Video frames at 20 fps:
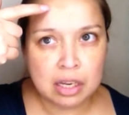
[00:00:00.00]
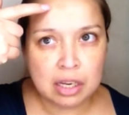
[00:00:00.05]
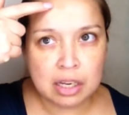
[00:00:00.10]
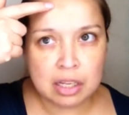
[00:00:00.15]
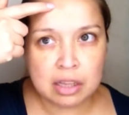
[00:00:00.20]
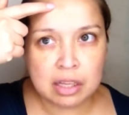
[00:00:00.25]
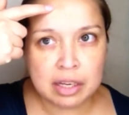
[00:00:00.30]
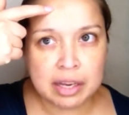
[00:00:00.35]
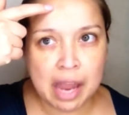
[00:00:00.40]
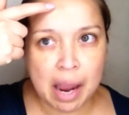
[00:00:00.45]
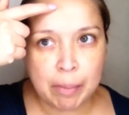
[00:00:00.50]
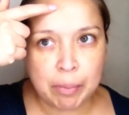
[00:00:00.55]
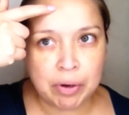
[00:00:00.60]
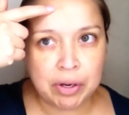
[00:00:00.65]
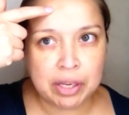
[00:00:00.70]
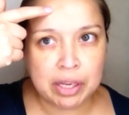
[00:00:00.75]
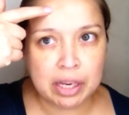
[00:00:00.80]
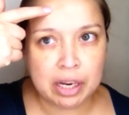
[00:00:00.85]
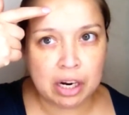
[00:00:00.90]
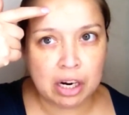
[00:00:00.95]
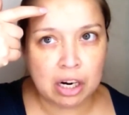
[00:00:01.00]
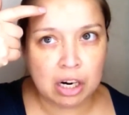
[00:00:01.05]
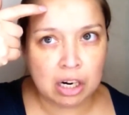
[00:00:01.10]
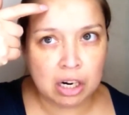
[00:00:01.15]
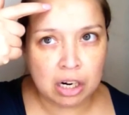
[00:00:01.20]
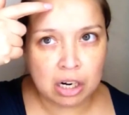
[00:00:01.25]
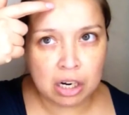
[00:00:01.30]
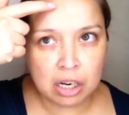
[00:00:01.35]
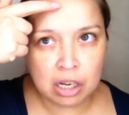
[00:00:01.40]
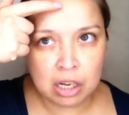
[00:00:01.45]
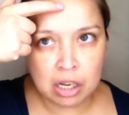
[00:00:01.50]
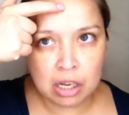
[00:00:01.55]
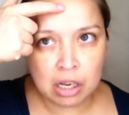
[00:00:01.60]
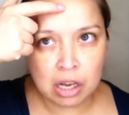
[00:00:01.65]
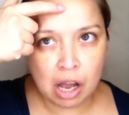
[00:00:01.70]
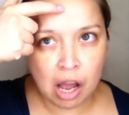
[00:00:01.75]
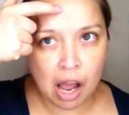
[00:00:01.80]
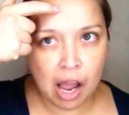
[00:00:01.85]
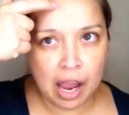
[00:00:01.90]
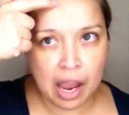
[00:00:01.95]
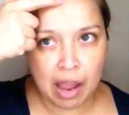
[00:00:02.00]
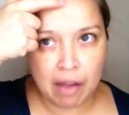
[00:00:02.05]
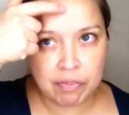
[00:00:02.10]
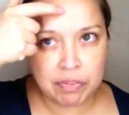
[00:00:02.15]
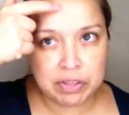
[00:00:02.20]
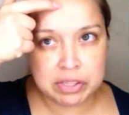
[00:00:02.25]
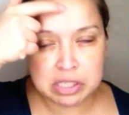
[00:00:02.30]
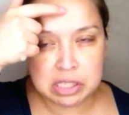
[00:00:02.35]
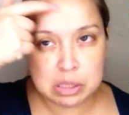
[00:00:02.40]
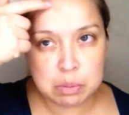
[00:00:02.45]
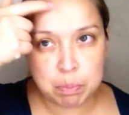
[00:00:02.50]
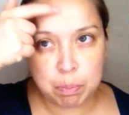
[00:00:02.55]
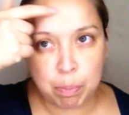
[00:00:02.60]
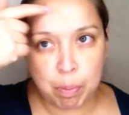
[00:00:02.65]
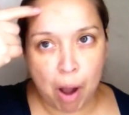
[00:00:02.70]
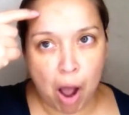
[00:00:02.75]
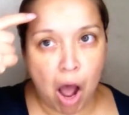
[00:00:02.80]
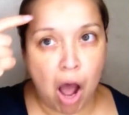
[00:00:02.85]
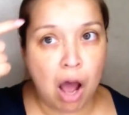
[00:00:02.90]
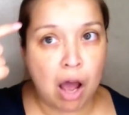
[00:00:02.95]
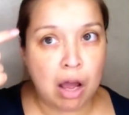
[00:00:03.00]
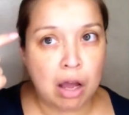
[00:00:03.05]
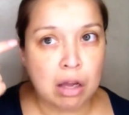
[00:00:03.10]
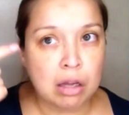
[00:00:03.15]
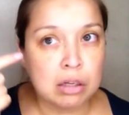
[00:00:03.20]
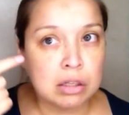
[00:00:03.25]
in the camera here, I have this spot,